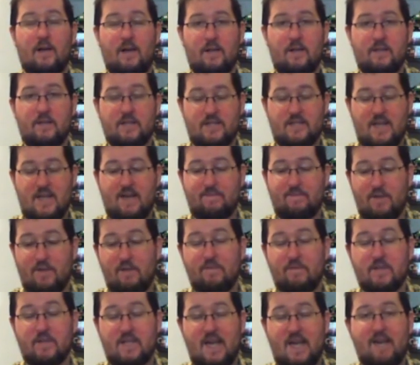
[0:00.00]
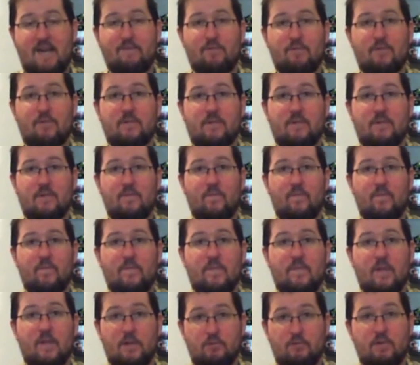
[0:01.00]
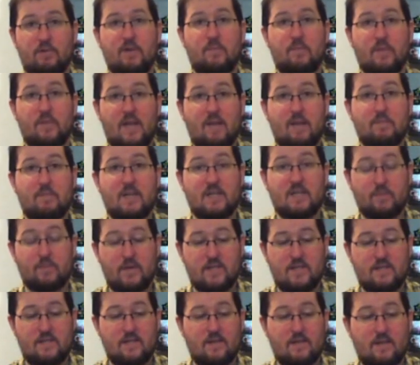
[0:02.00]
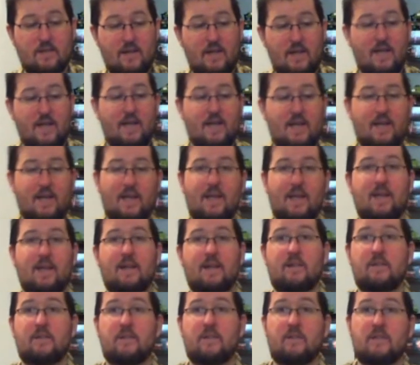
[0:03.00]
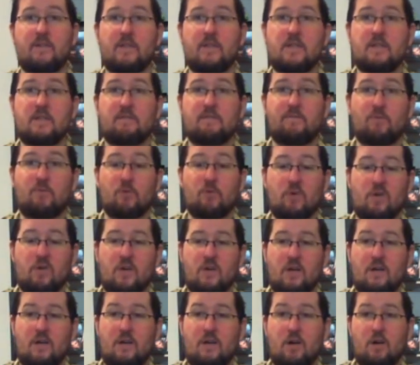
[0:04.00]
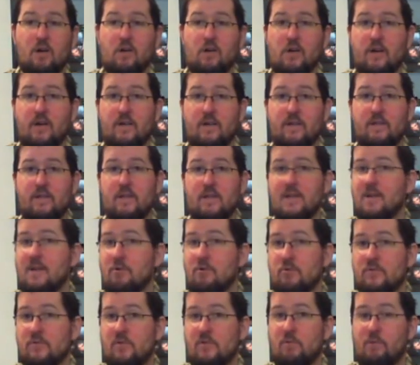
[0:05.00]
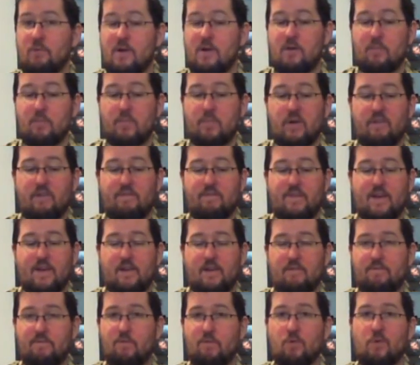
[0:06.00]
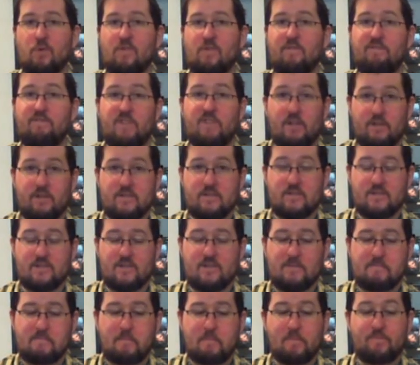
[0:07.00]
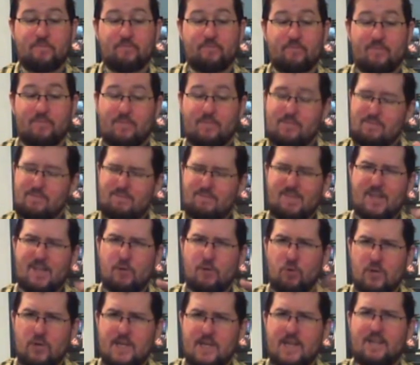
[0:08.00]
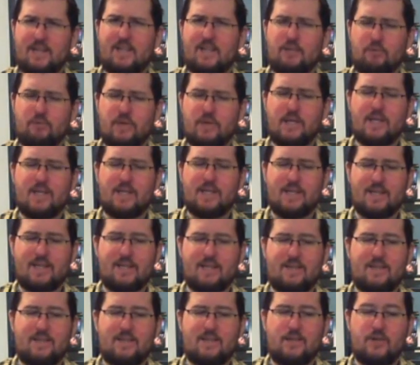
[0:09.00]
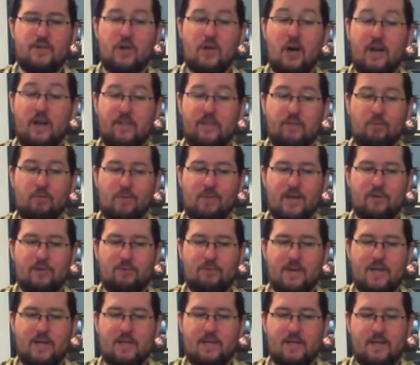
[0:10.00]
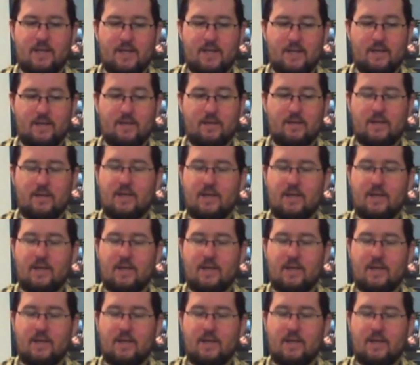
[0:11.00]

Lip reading: the staff of the tavern the drinking game takes place in, and these 4 are not the heroes of the realm, but in fact 4 villains who are technically drinking in not the Red Dragon Inn.